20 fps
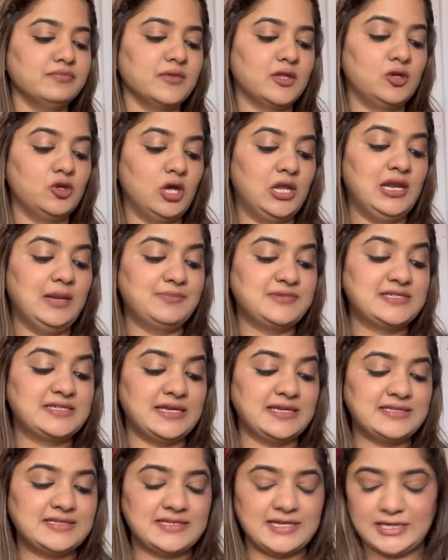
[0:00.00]
Your
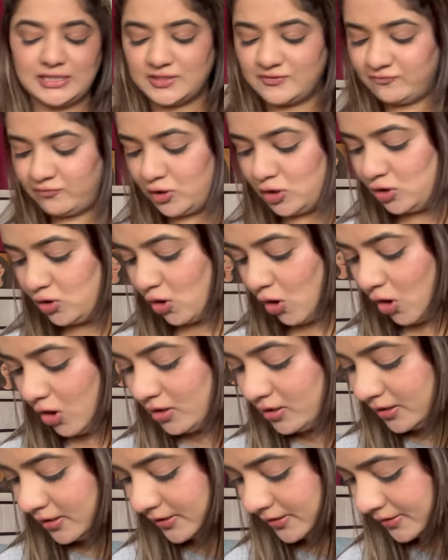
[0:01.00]
lipstick stays for
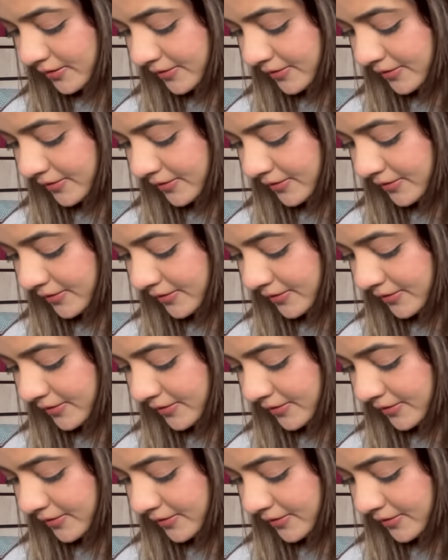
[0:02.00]
long.